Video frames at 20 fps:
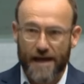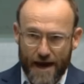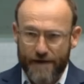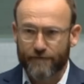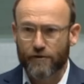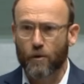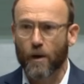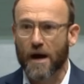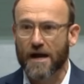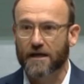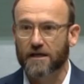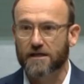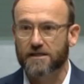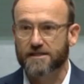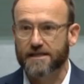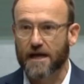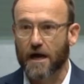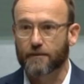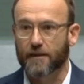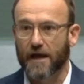Everyone has
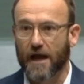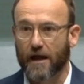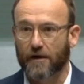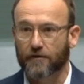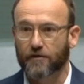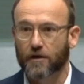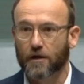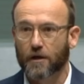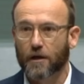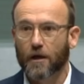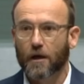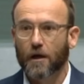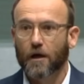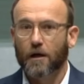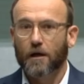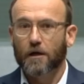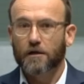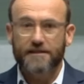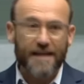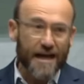done that.
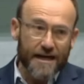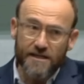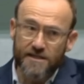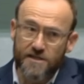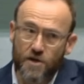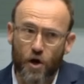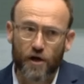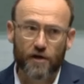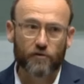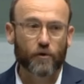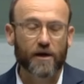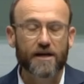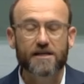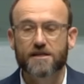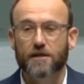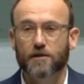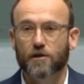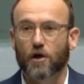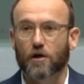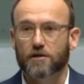That is not a
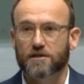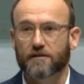reason not